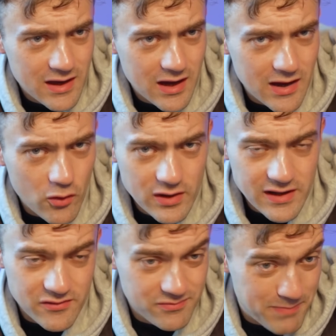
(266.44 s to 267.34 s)
Uh, or at
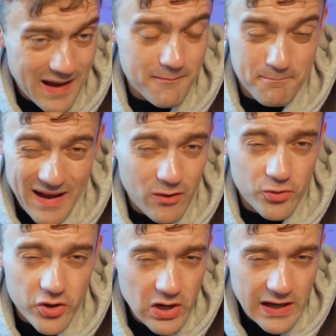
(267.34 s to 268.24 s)
least bat
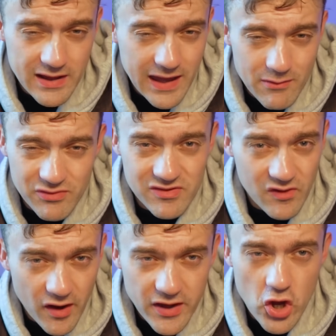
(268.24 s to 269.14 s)
battled early and kept it
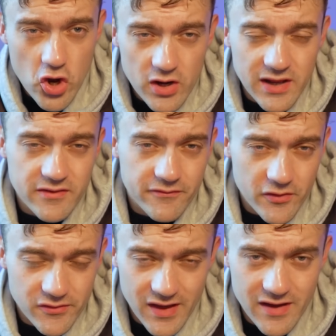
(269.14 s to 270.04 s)
tight early in the
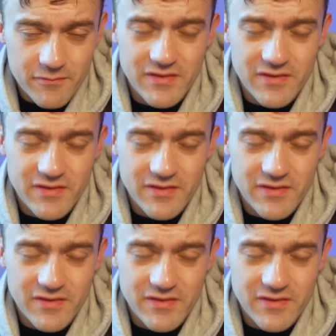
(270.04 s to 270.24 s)
first half.